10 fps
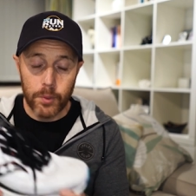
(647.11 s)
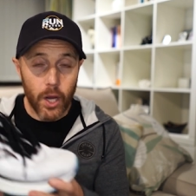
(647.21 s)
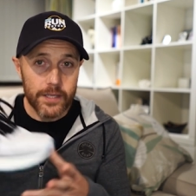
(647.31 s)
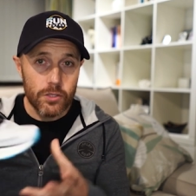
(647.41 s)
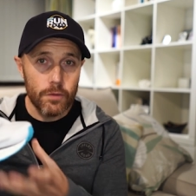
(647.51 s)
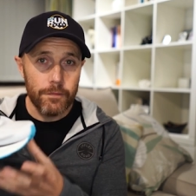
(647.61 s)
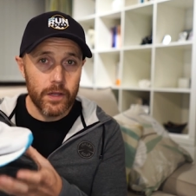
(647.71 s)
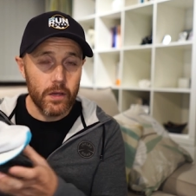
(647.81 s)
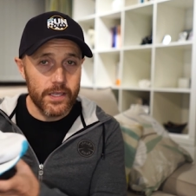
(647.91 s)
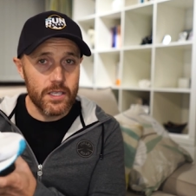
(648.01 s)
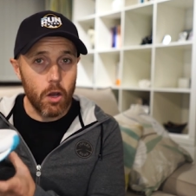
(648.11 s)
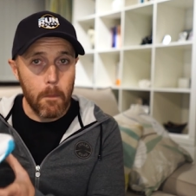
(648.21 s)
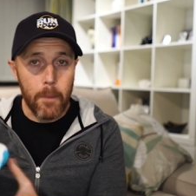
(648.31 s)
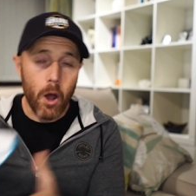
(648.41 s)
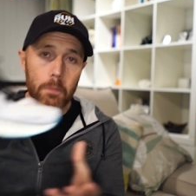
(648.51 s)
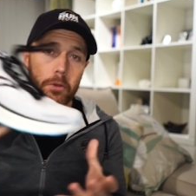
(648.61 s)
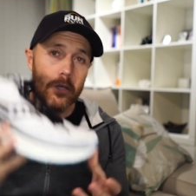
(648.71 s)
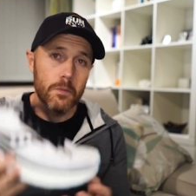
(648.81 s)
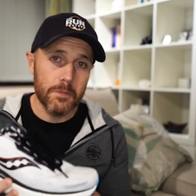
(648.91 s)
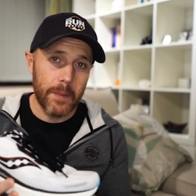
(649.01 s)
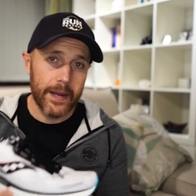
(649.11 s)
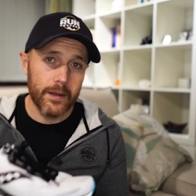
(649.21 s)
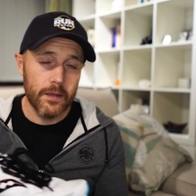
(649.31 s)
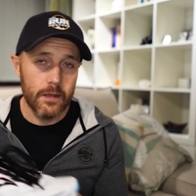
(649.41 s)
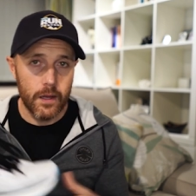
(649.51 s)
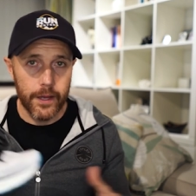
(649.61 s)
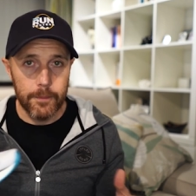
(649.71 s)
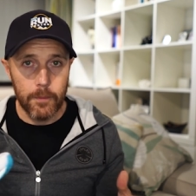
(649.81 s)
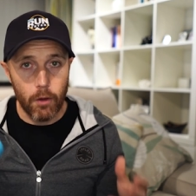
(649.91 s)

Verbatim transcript: but i do feel like there's a lot of pop that comes back um,